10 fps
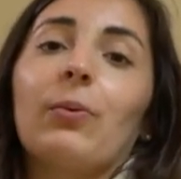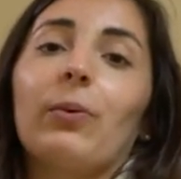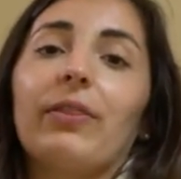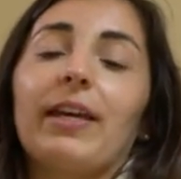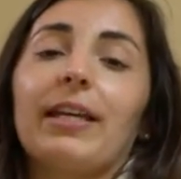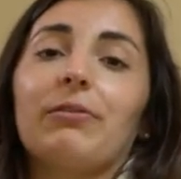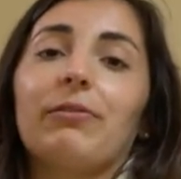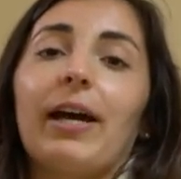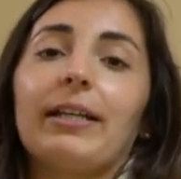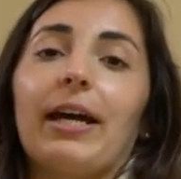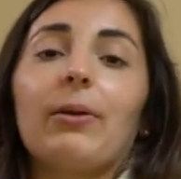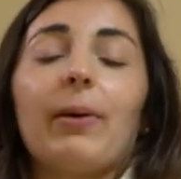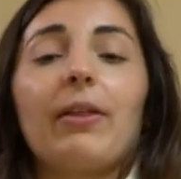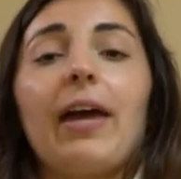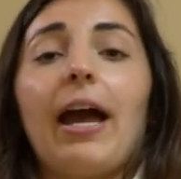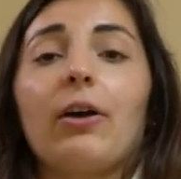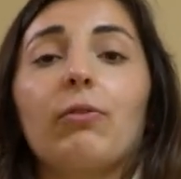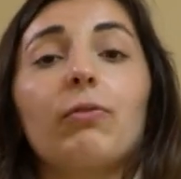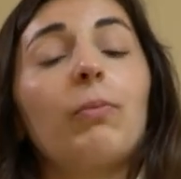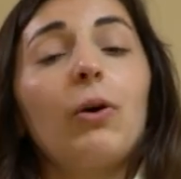what they can find out about the
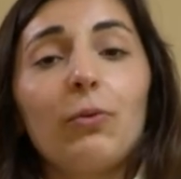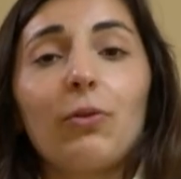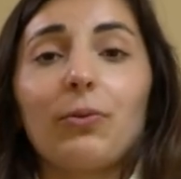house from those